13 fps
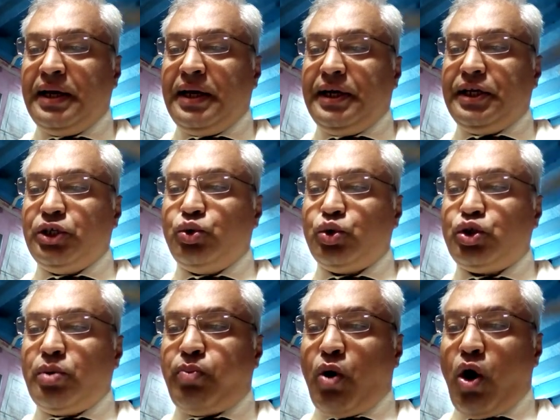It is
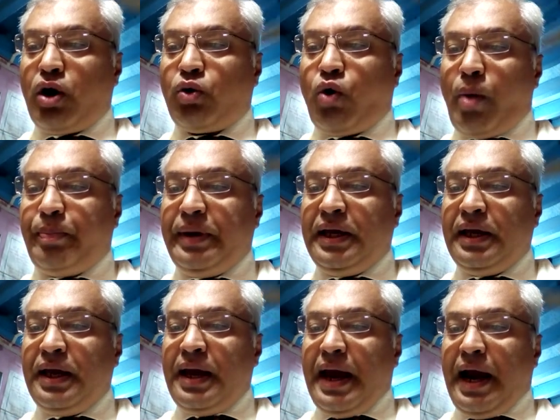used for copying
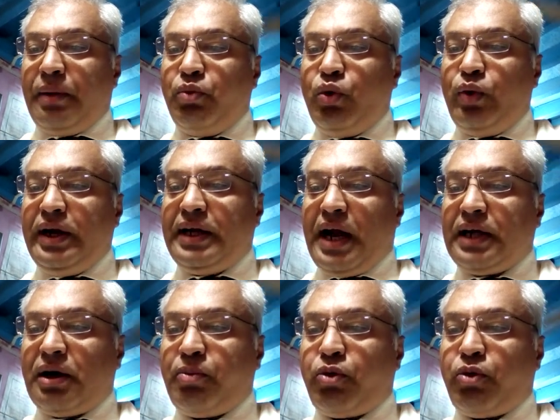and moving data